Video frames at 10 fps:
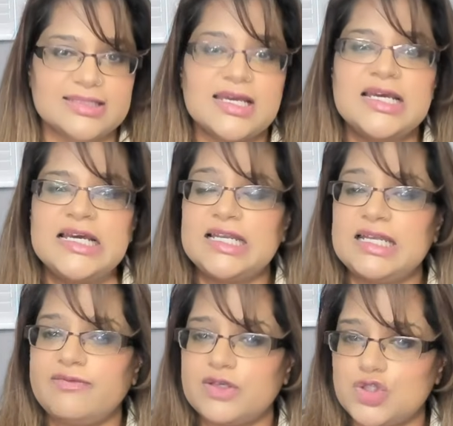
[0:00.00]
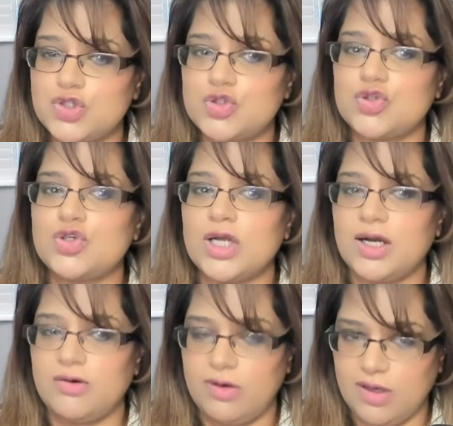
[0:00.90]
leaving strong
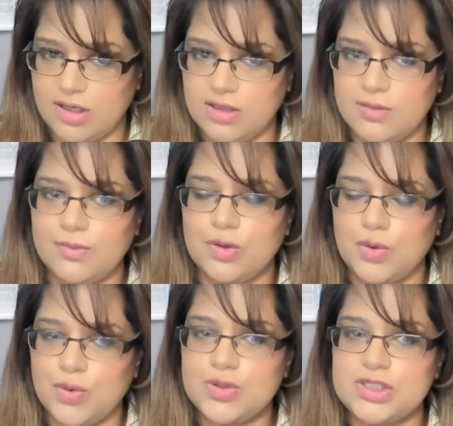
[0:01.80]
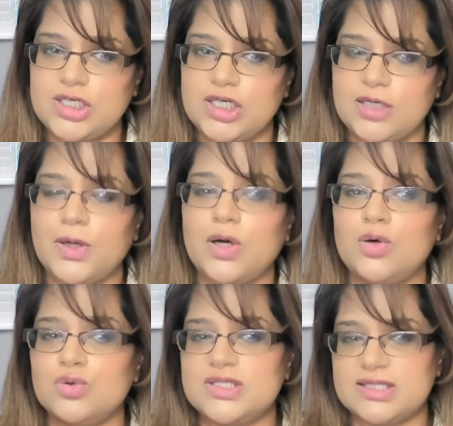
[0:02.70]
long-term holders
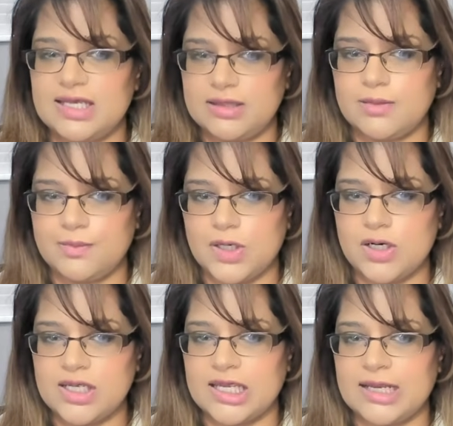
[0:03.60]
in the market.